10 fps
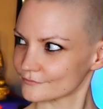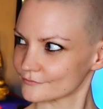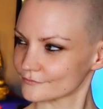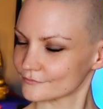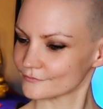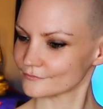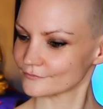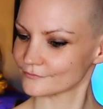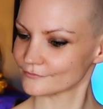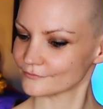
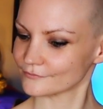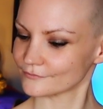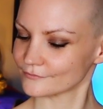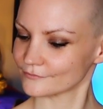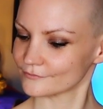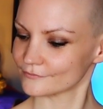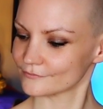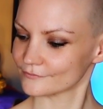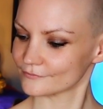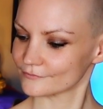
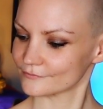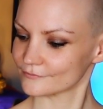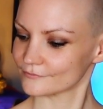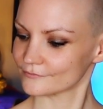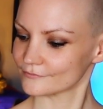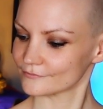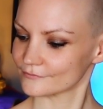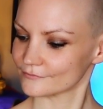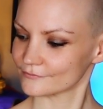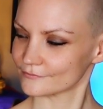
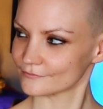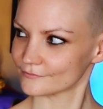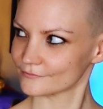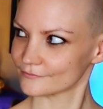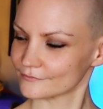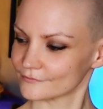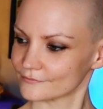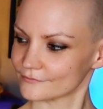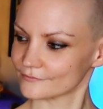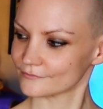
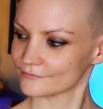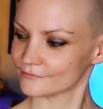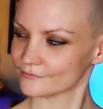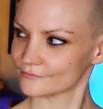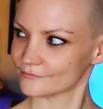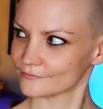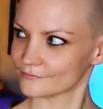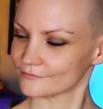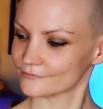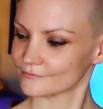
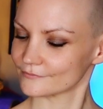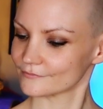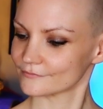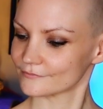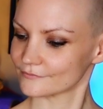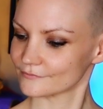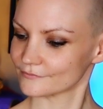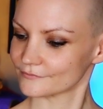The person shown says nothing.